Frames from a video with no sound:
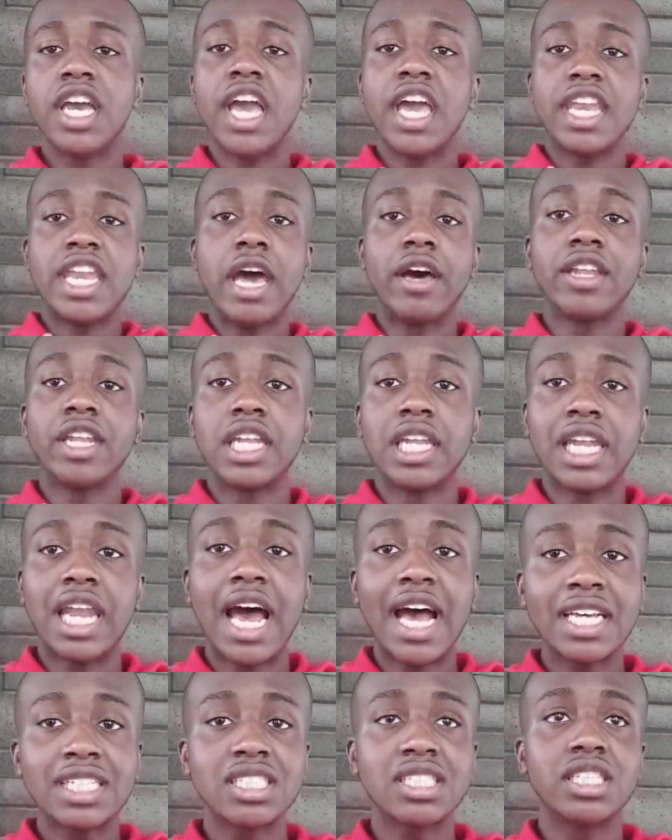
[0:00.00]
And now,
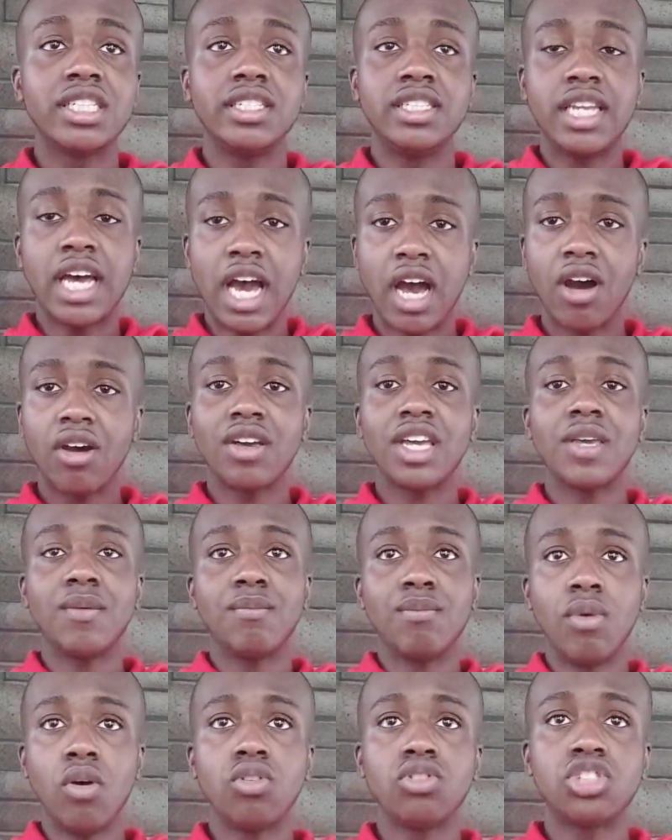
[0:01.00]
lastly,
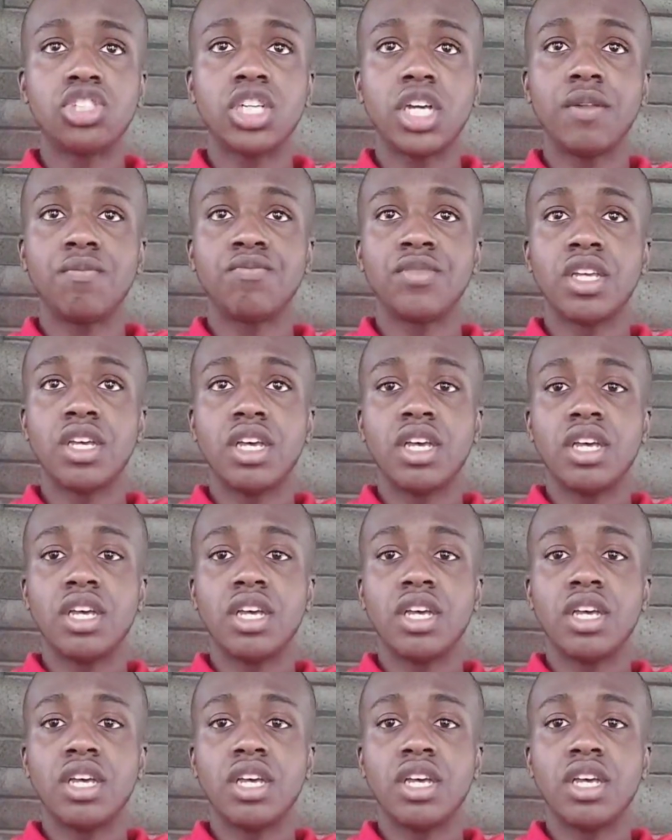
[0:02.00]
emotion.